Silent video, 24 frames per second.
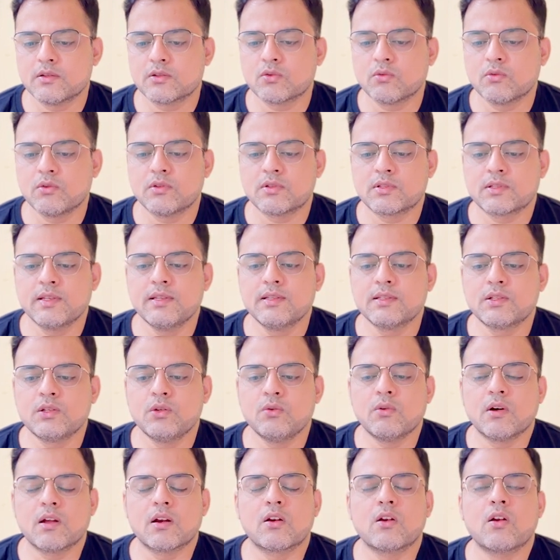So since
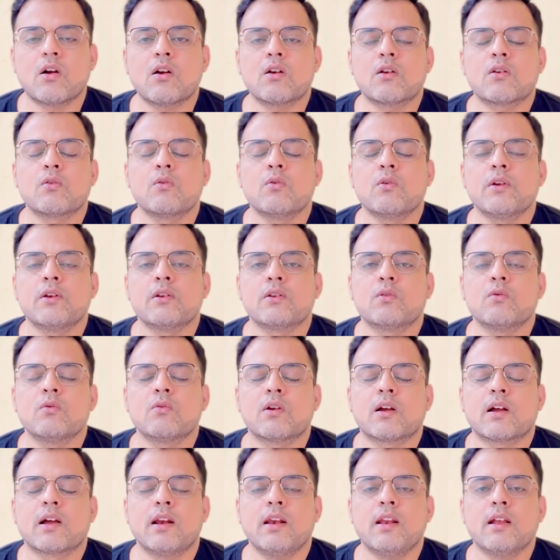you are not going to
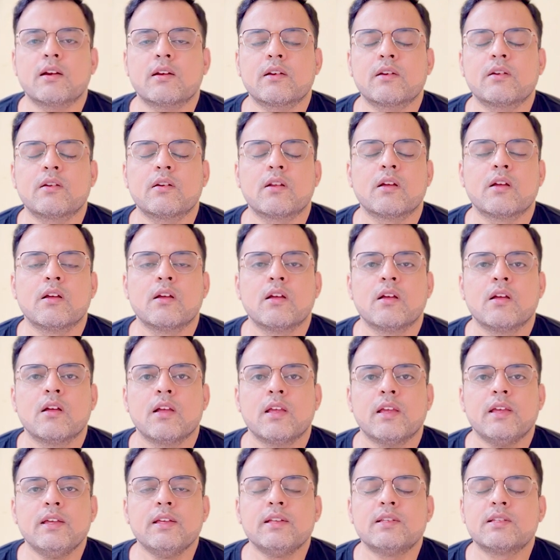collect
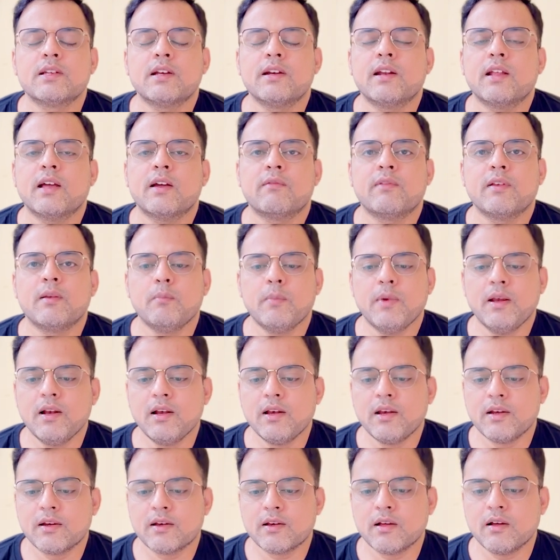each and every male
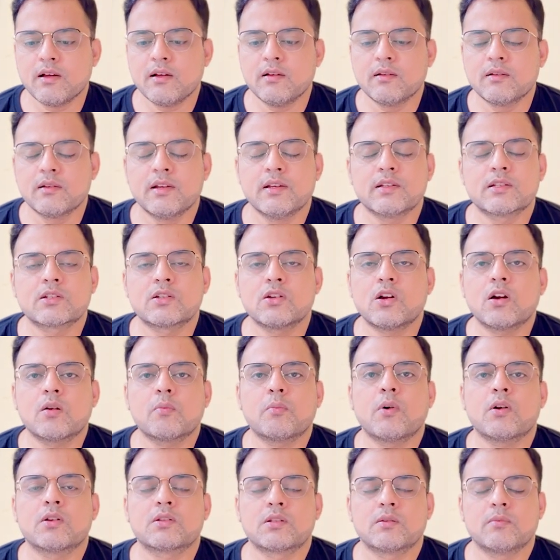data, it's not
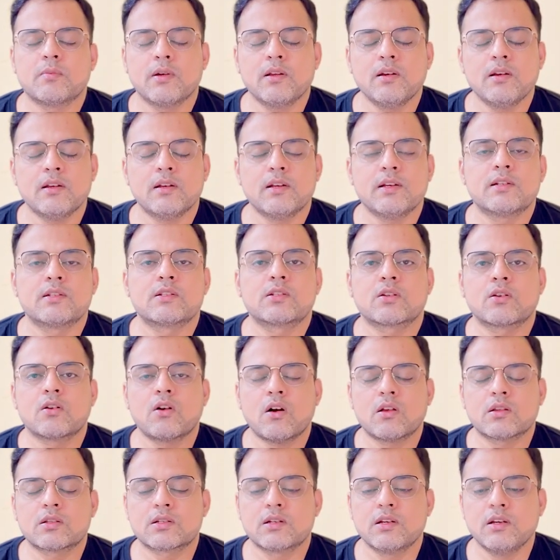possible, it's
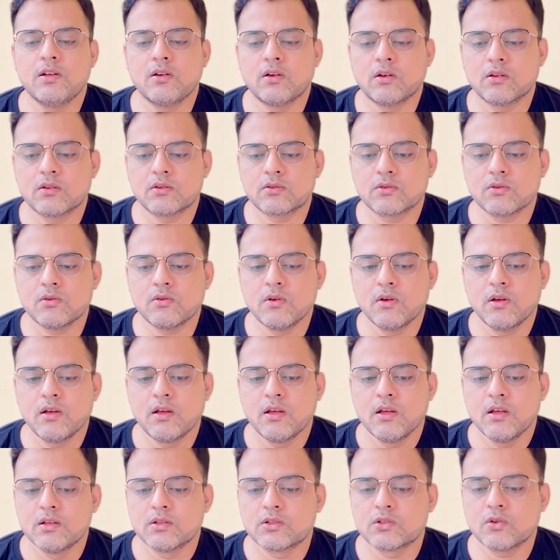costly also.
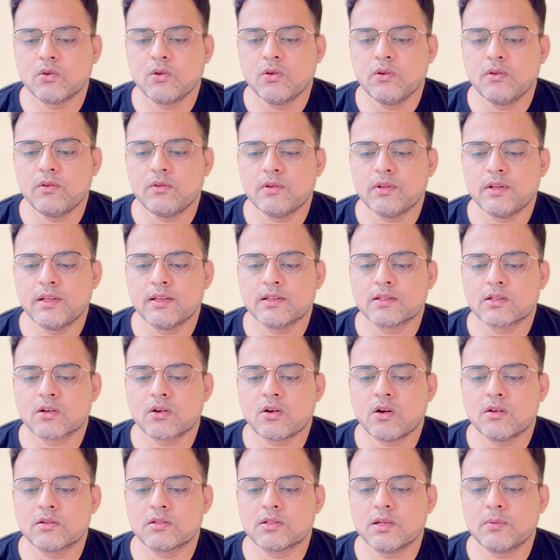So there's a
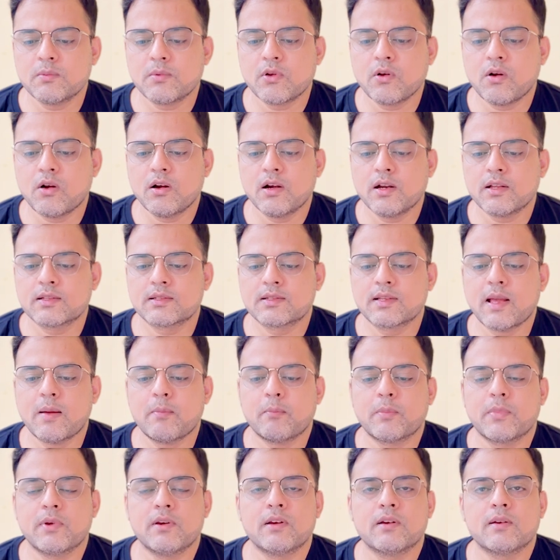concept called a
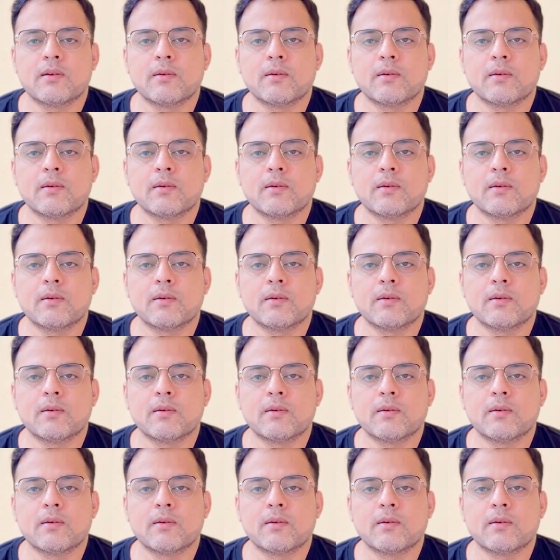sample.